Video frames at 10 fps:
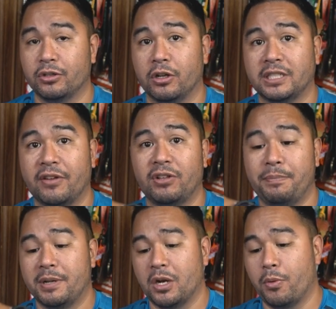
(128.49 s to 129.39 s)
There are definitely
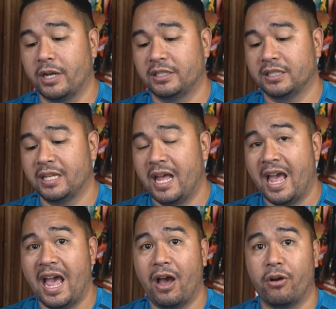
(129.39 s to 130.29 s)
bigger watches
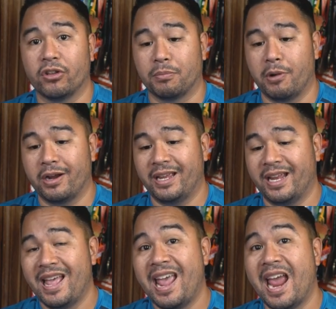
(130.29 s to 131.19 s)
out on the market,